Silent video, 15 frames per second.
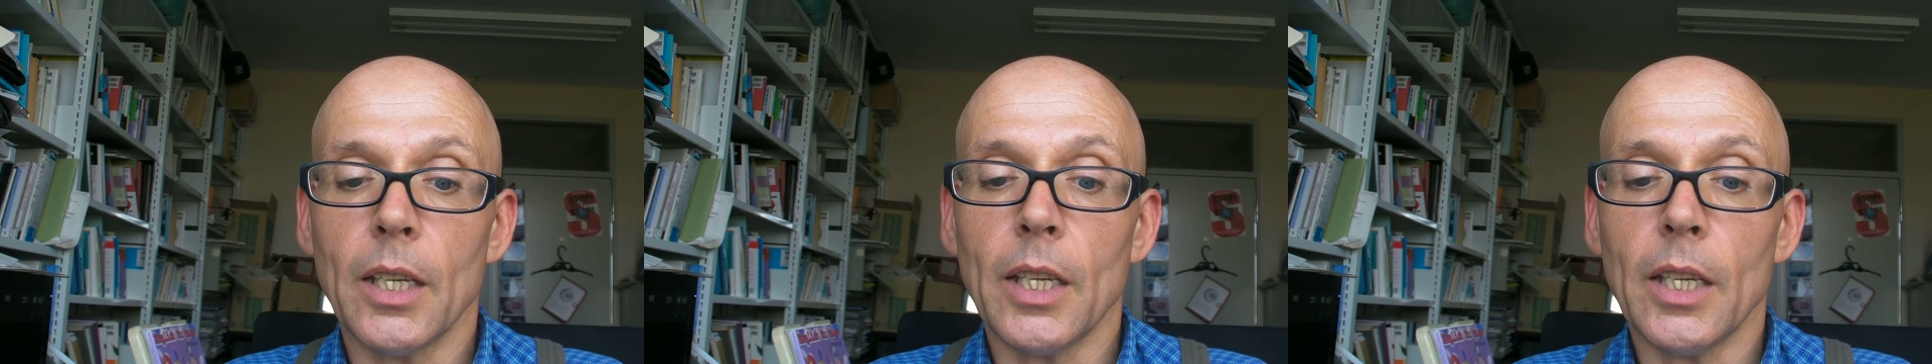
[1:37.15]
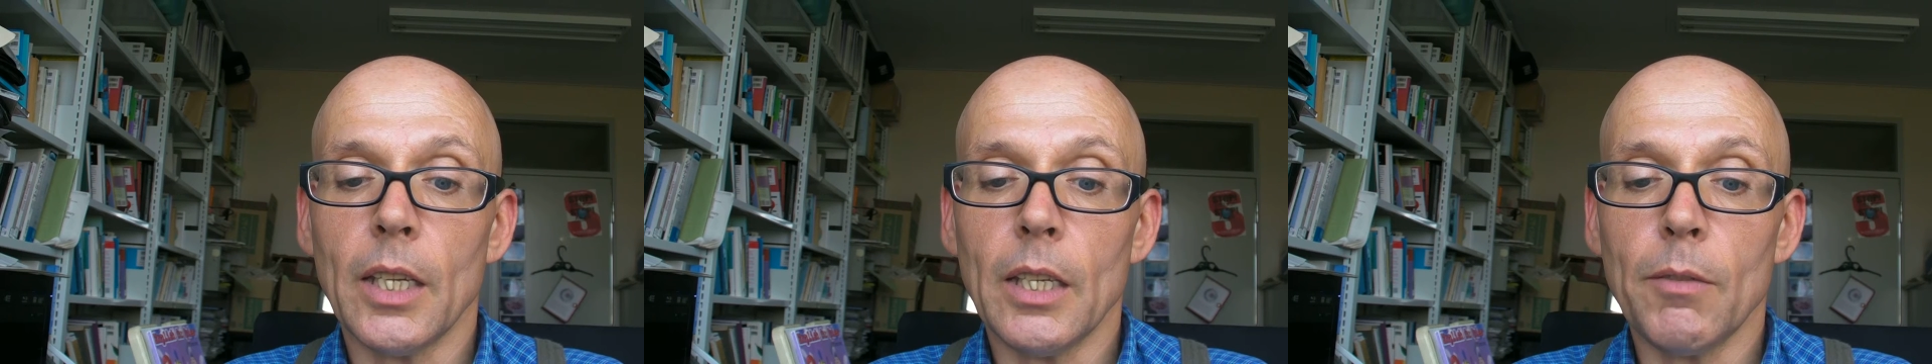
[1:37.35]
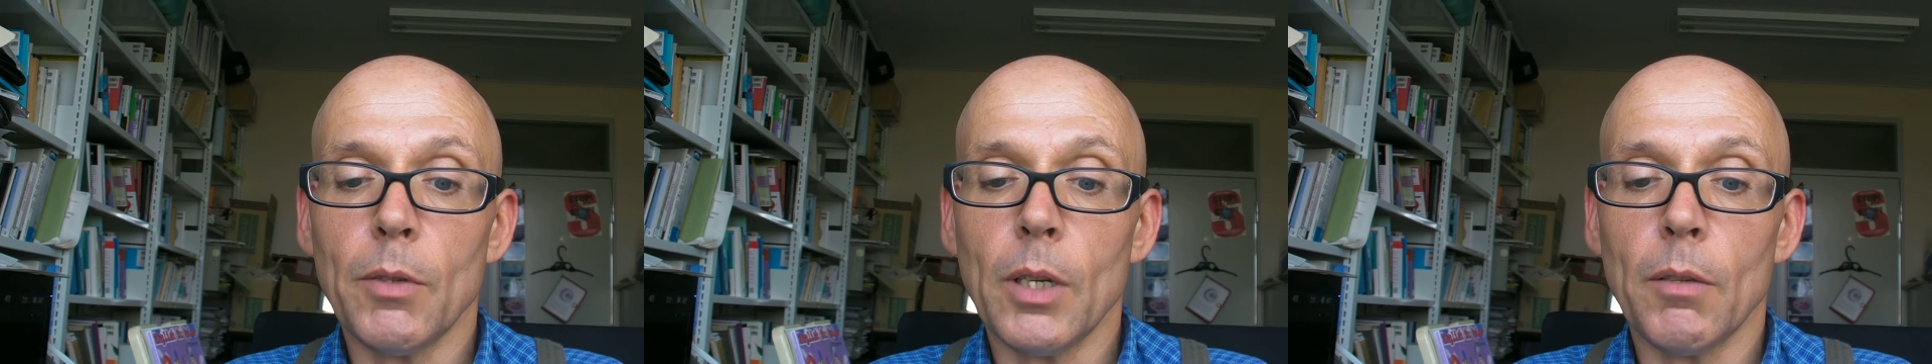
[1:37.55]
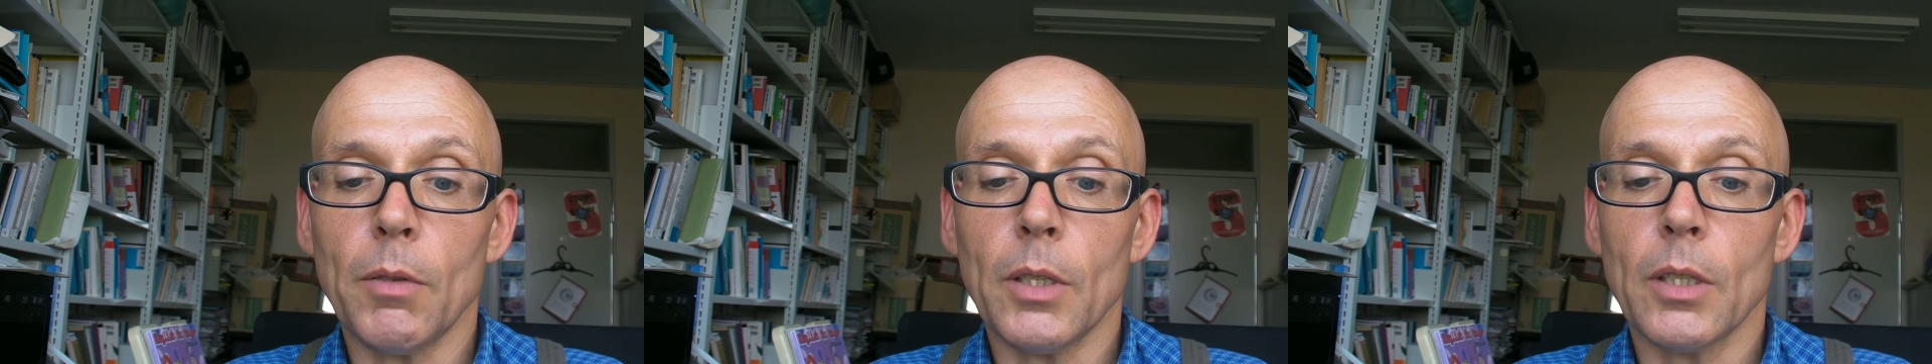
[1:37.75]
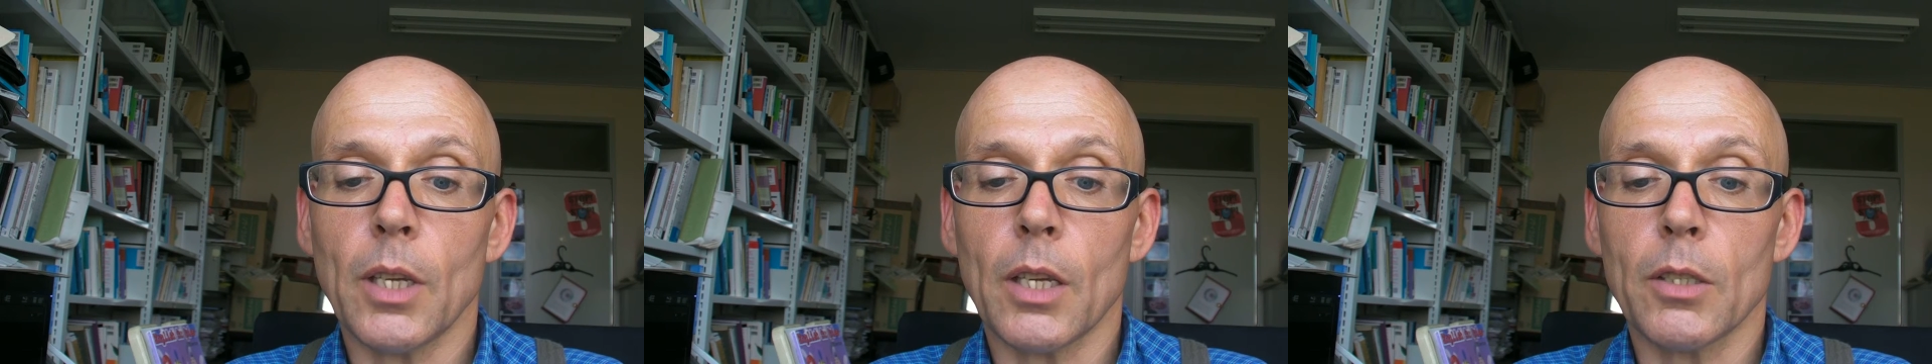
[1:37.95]
even if
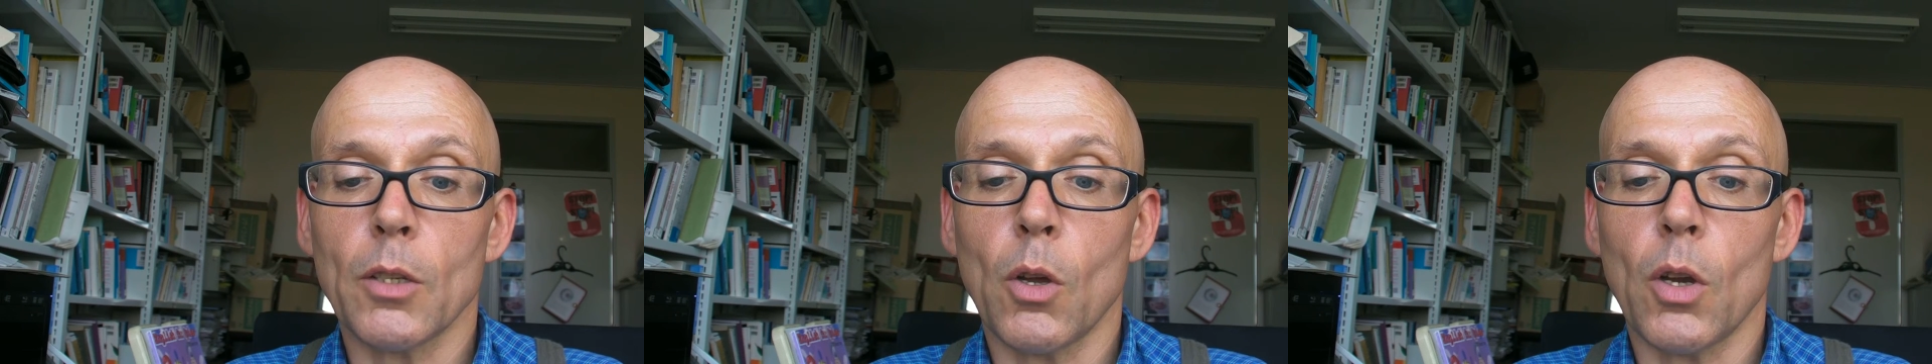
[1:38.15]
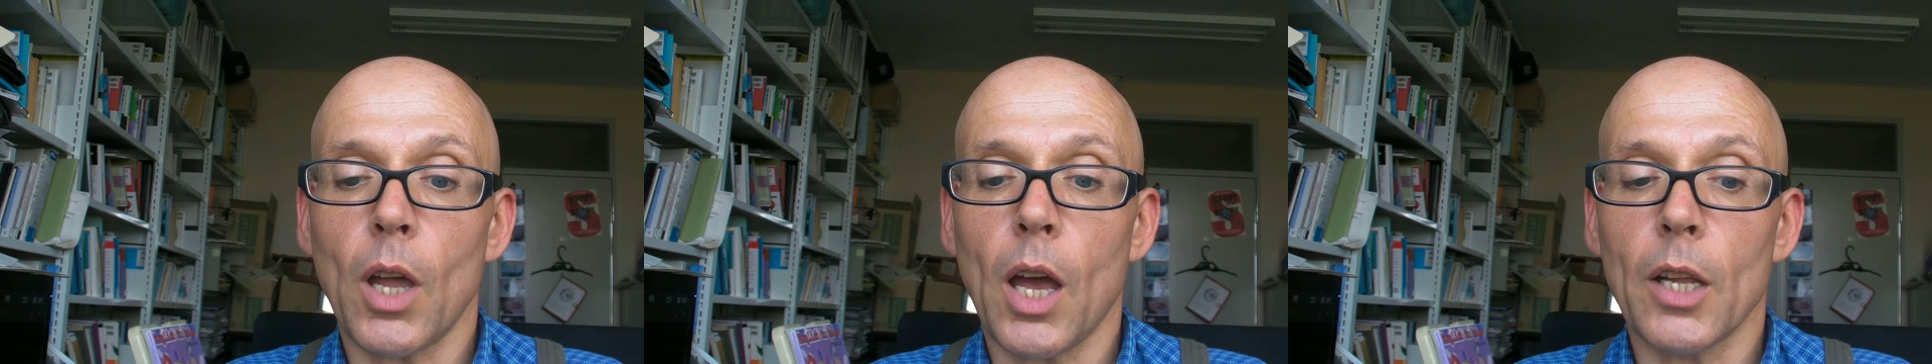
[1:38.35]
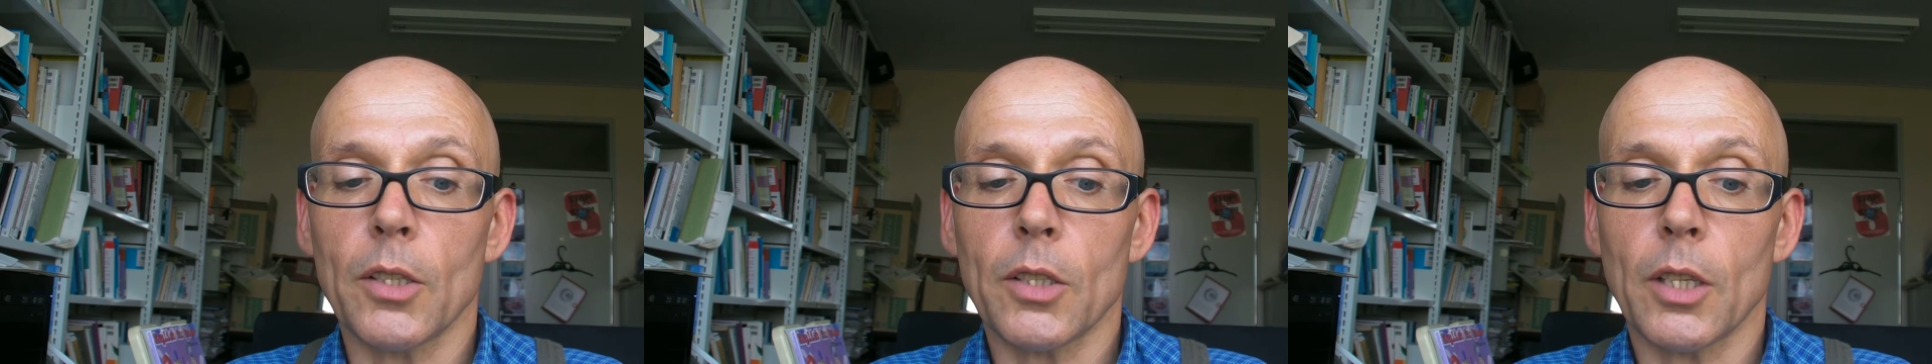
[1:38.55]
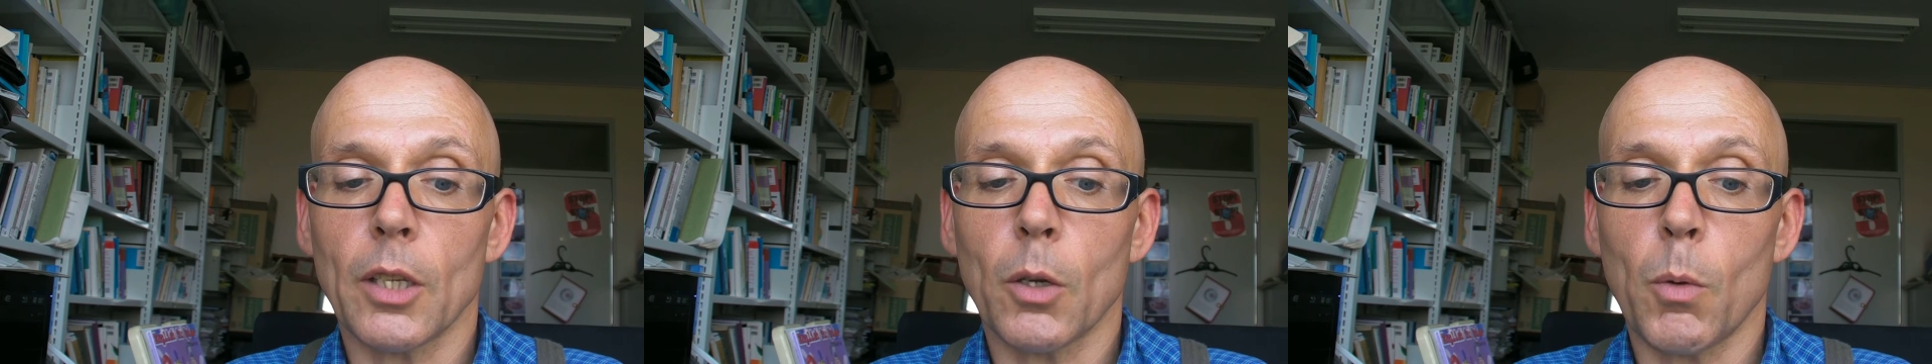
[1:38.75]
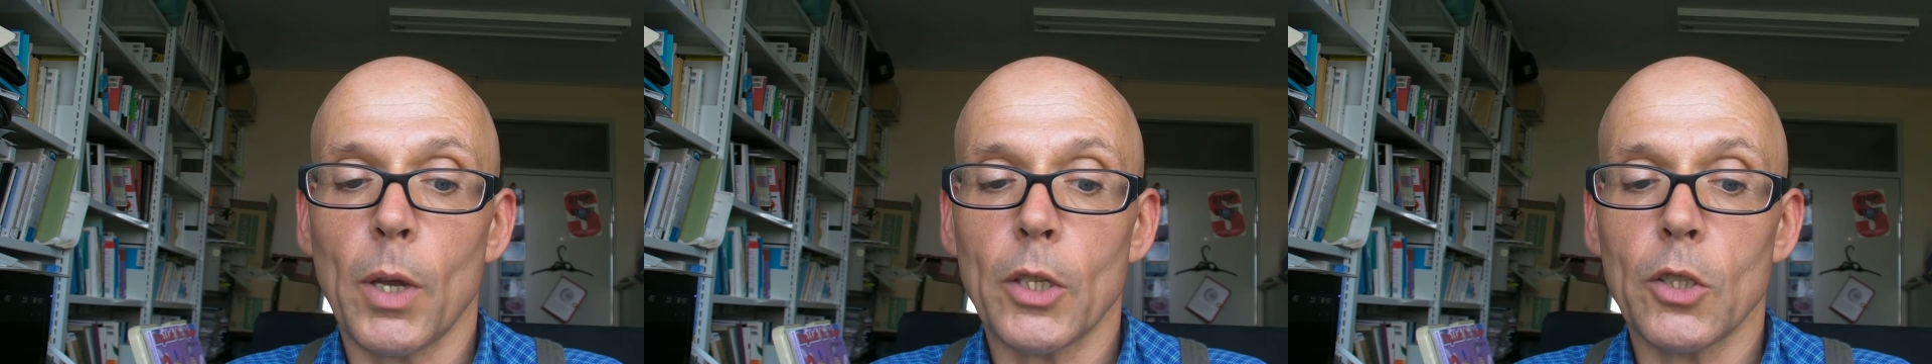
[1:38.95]
it does not answer the
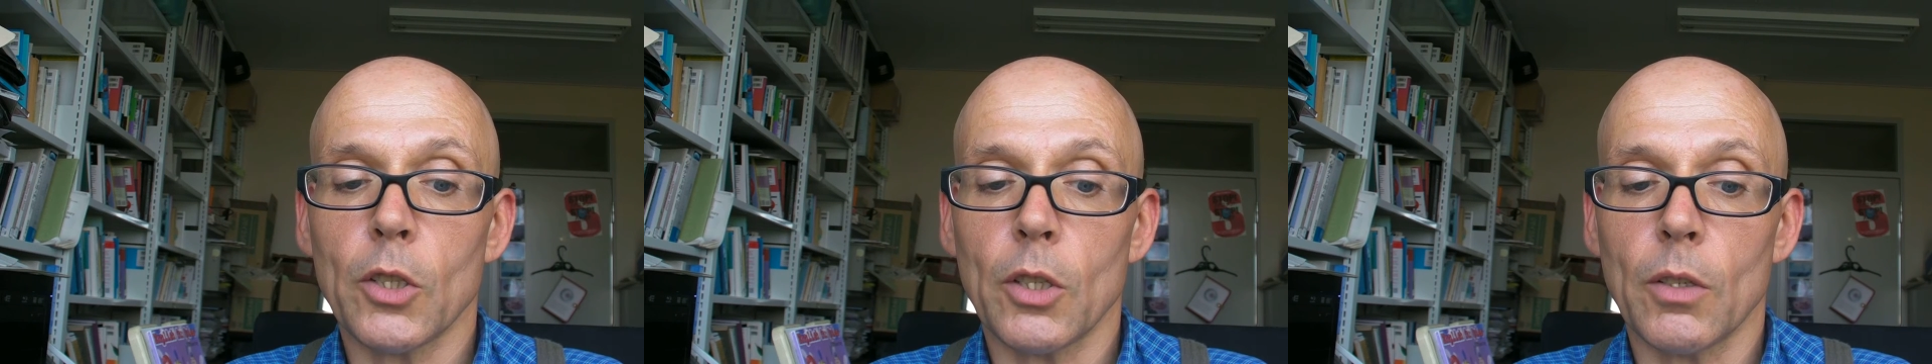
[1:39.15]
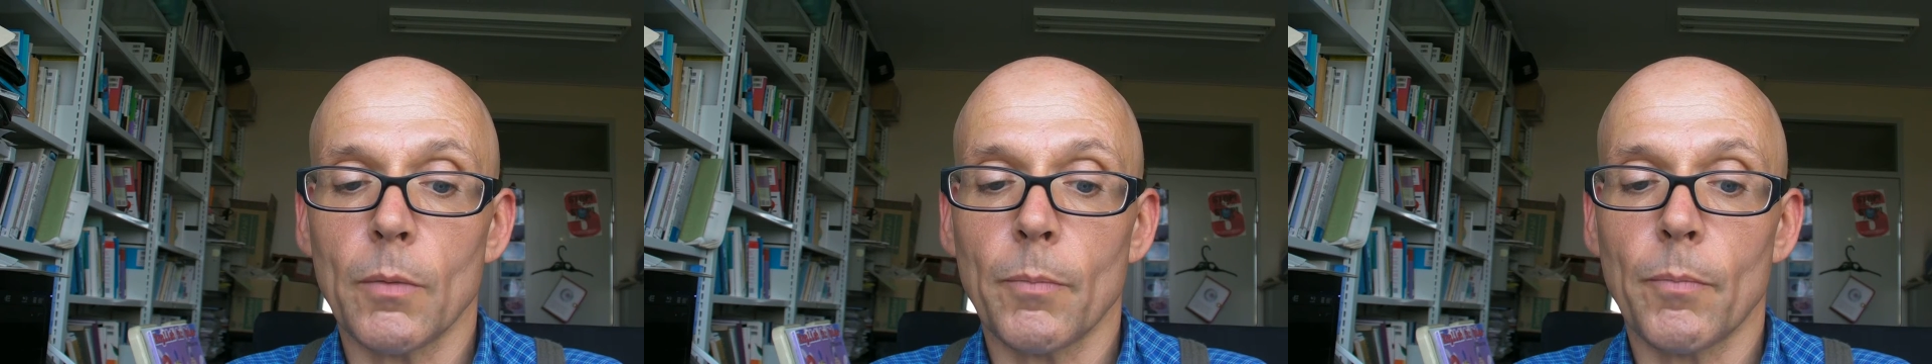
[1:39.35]
question.